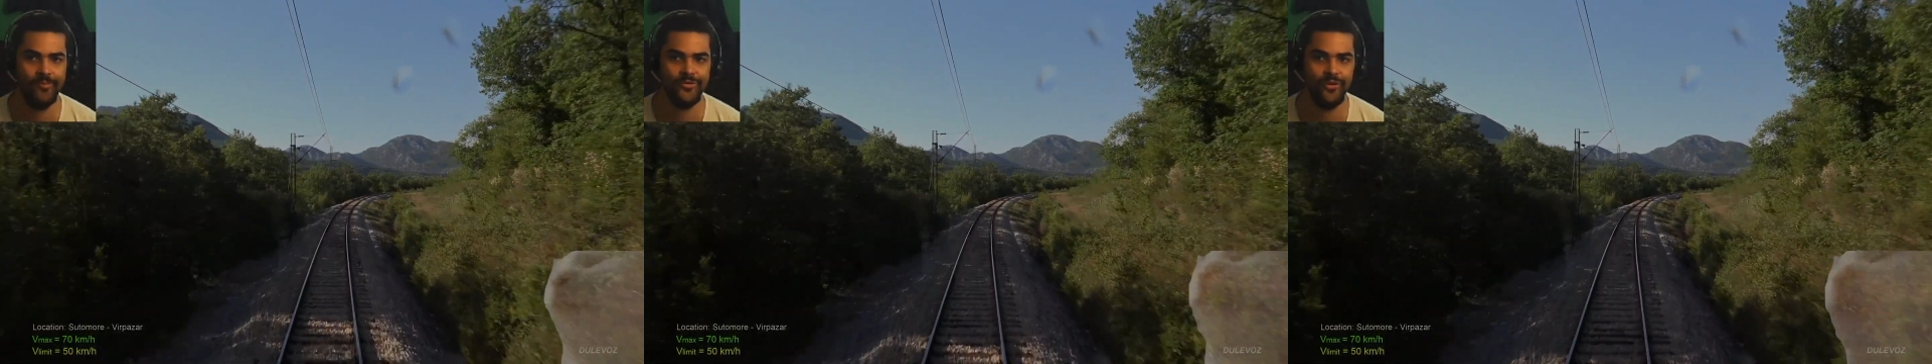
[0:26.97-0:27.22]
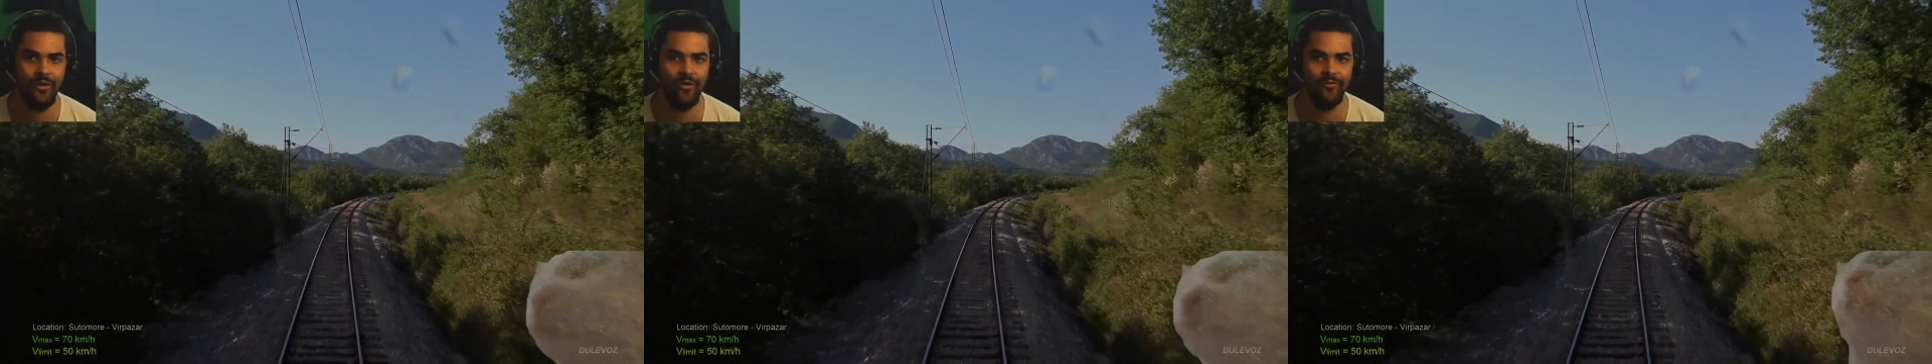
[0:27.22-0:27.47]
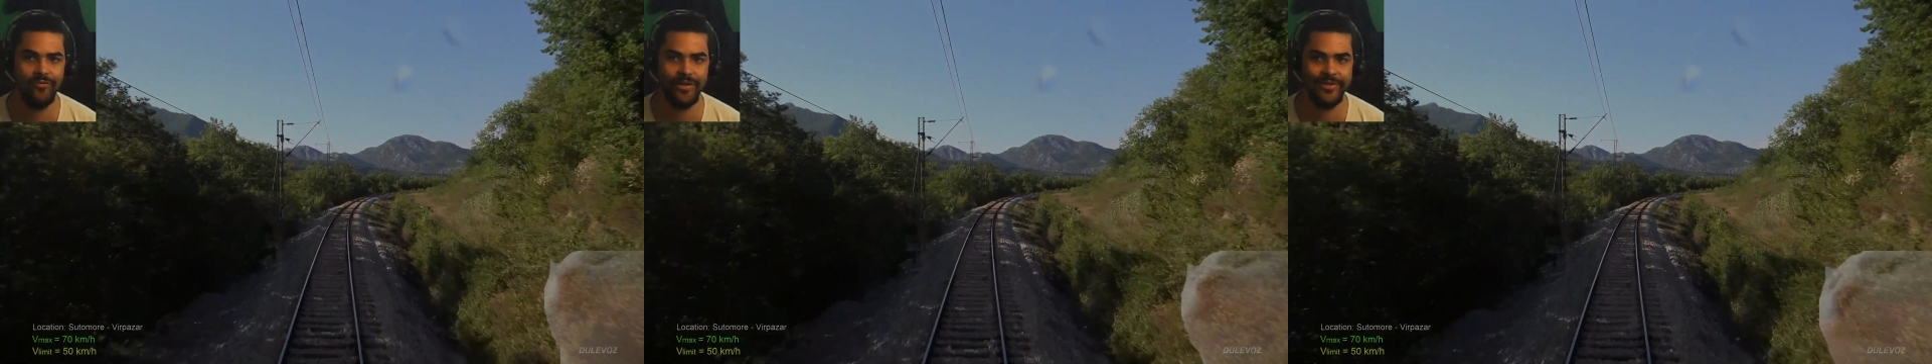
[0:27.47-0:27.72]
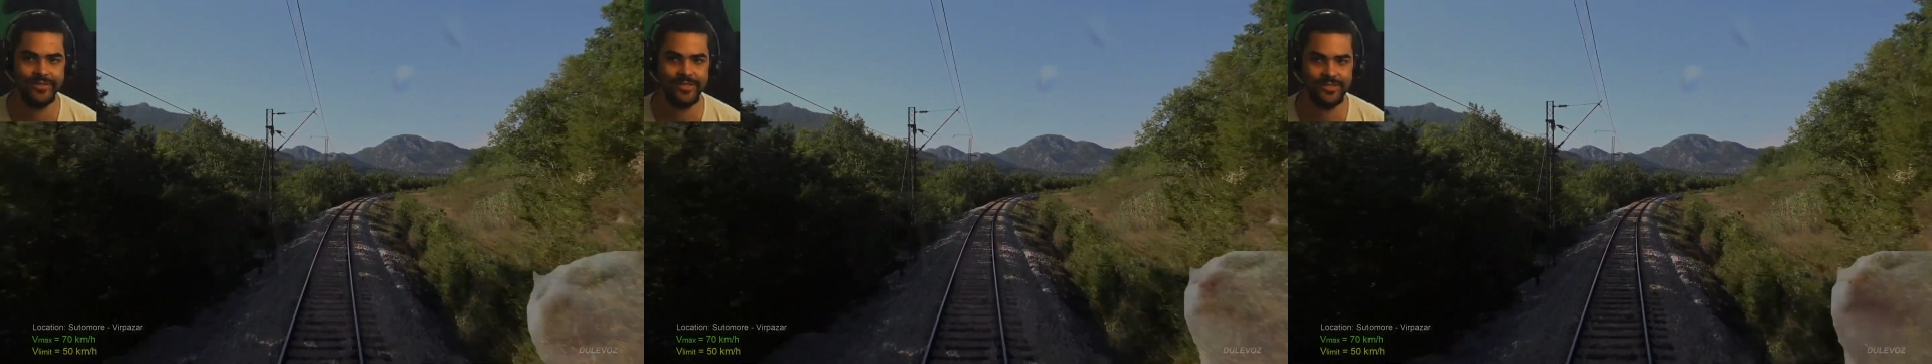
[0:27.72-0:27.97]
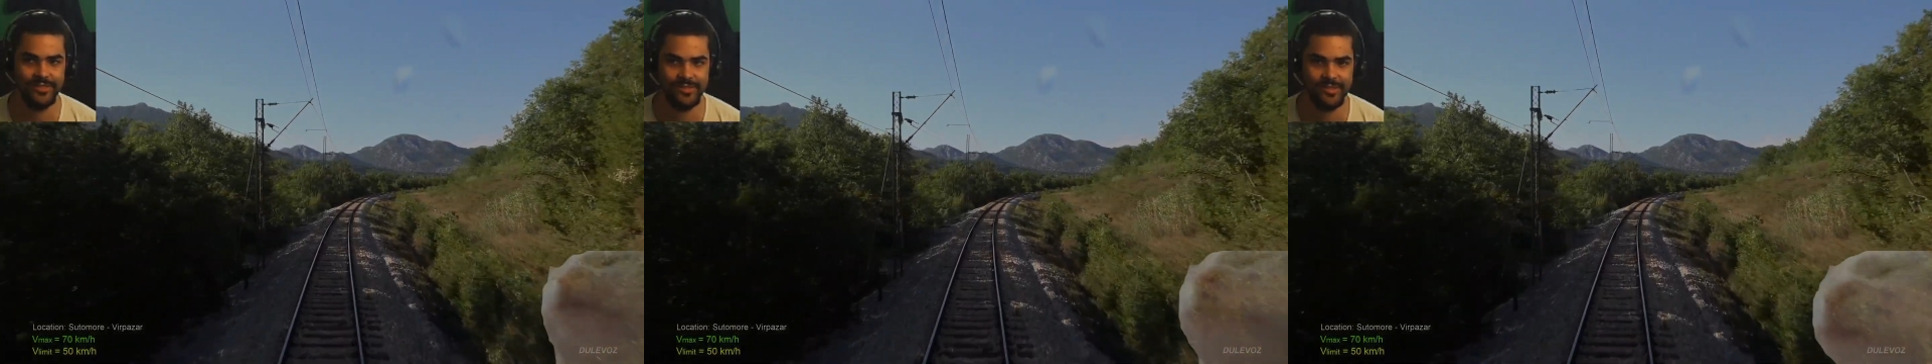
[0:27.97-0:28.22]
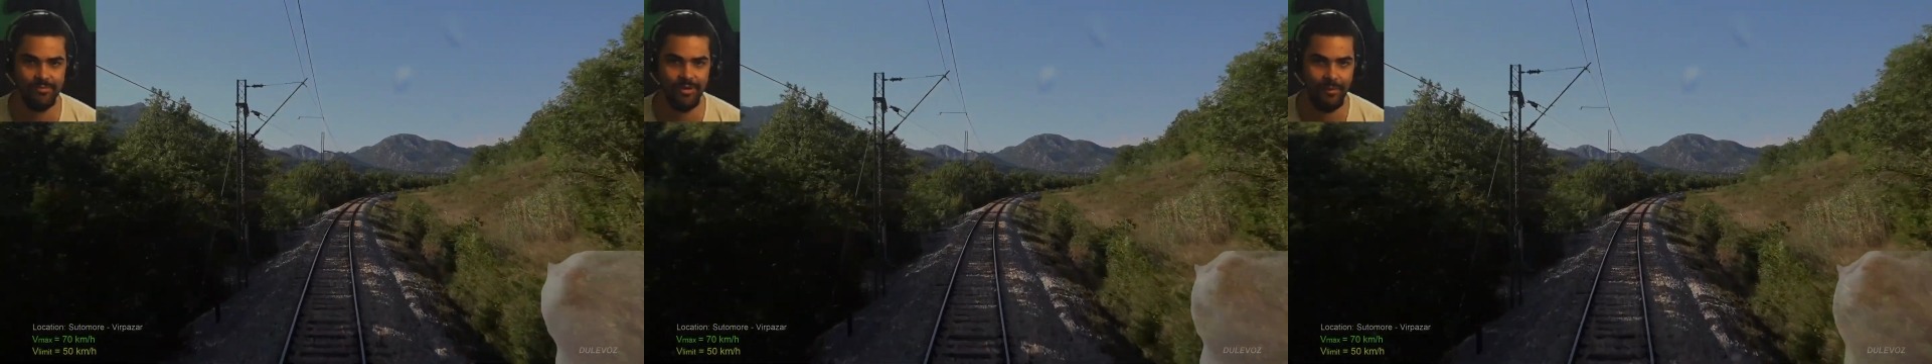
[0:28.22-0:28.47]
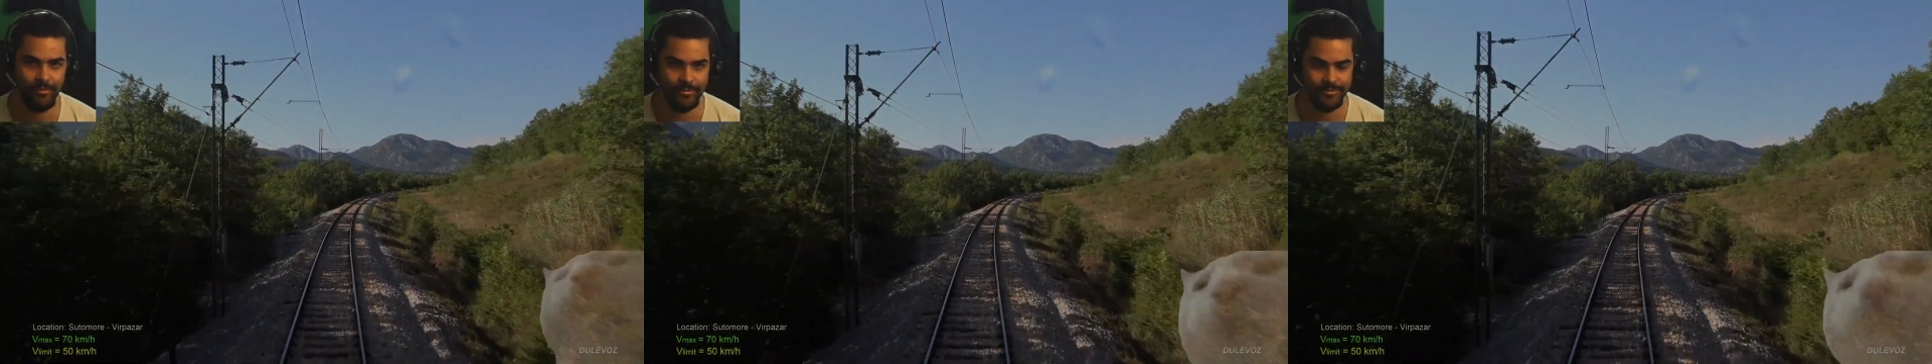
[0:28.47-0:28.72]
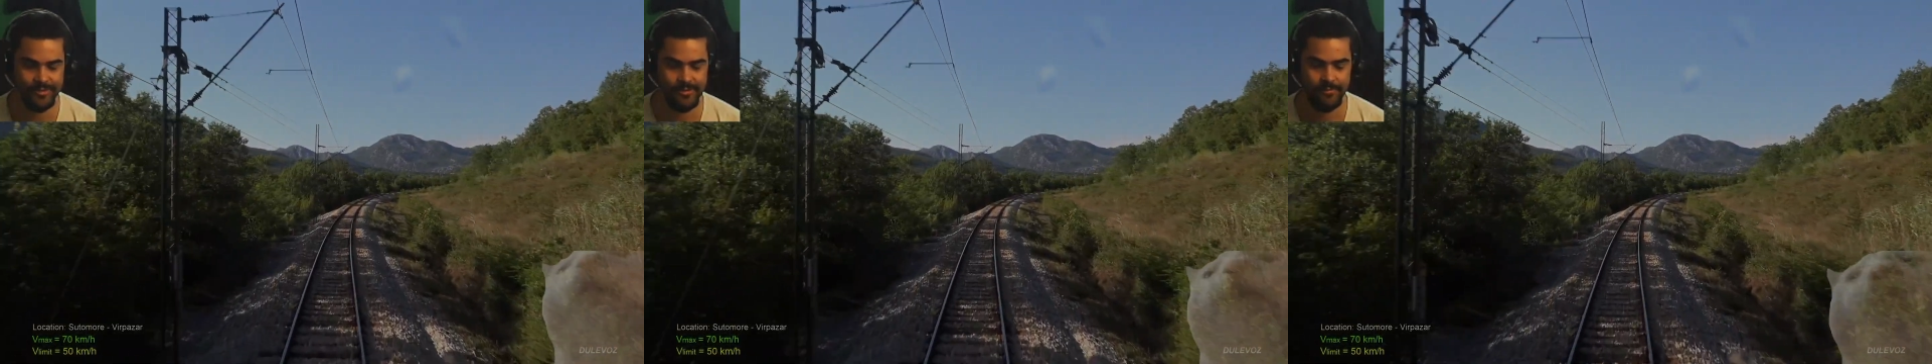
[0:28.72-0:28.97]
solve consistency
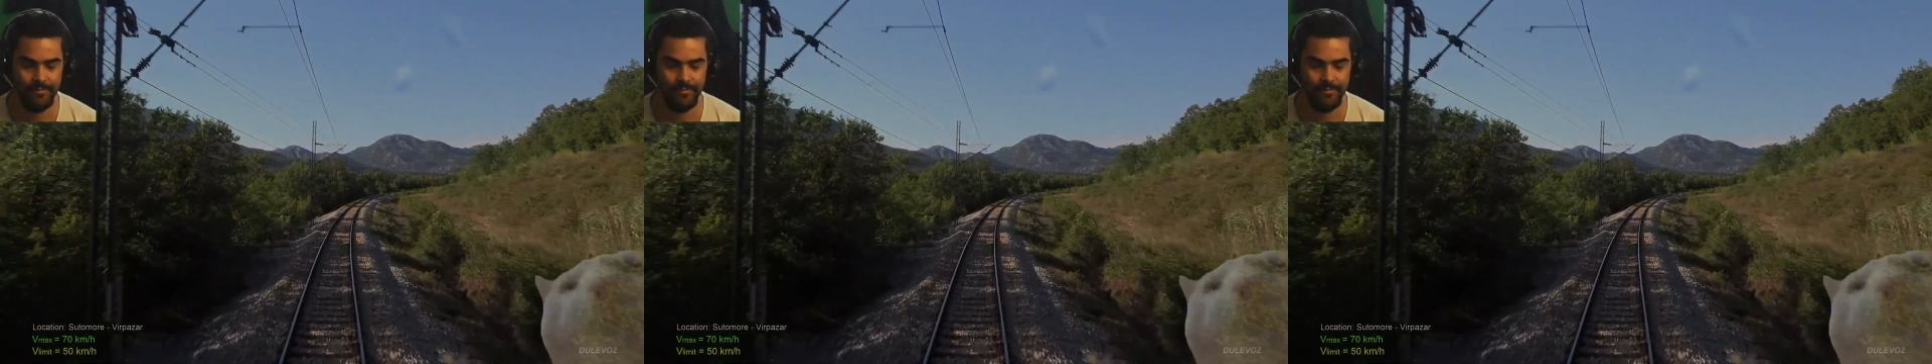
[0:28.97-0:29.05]
problems?